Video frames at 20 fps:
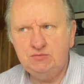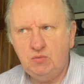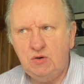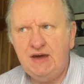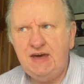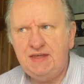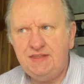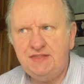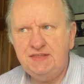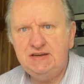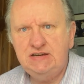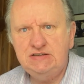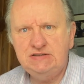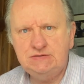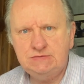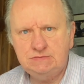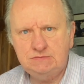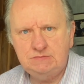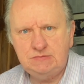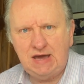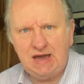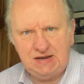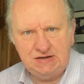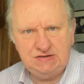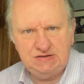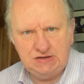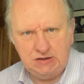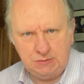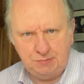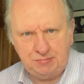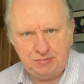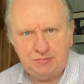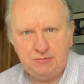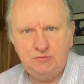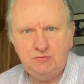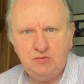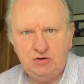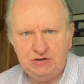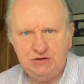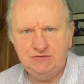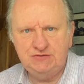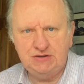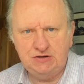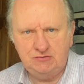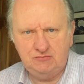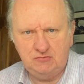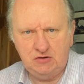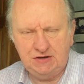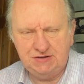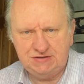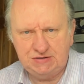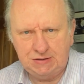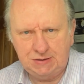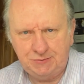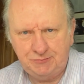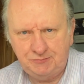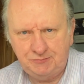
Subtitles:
where things end up when you're done writing.